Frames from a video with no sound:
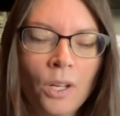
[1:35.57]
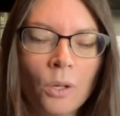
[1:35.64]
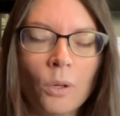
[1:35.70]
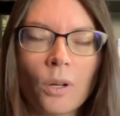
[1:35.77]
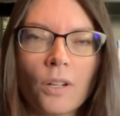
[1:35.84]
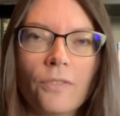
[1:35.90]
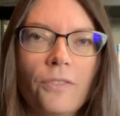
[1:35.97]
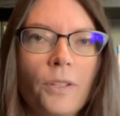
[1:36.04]

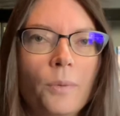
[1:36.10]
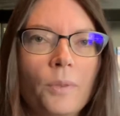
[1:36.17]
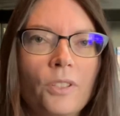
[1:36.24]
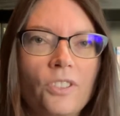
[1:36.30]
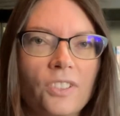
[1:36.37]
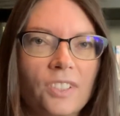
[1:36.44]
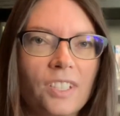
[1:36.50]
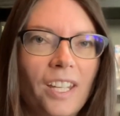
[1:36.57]
or if you would
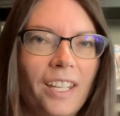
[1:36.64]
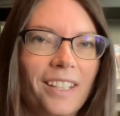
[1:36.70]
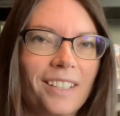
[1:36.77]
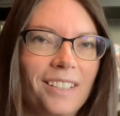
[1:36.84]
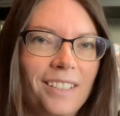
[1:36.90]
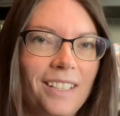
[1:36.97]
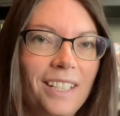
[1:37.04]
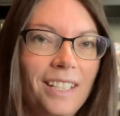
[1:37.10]
just like
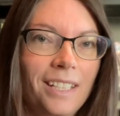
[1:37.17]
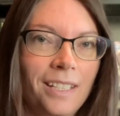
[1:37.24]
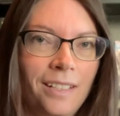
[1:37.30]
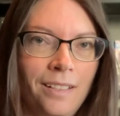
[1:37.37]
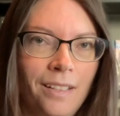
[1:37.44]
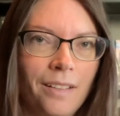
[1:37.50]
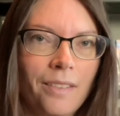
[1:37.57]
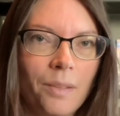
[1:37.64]
it in